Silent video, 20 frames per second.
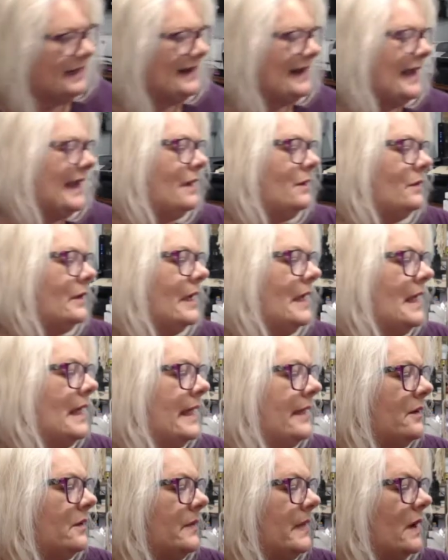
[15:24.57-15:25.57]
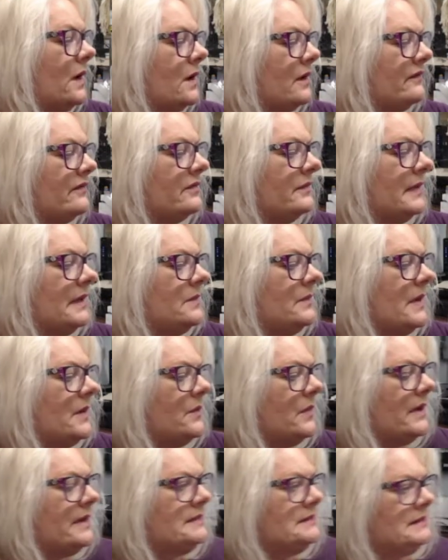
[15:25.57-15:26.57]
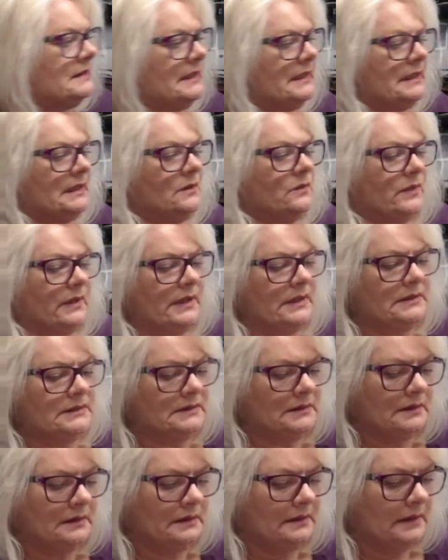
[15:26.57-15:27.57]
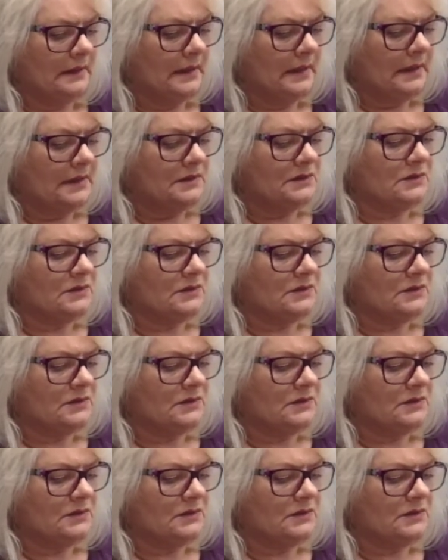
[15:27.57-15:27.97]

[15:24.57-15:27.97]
it would be hard for me to memorize it anyways. So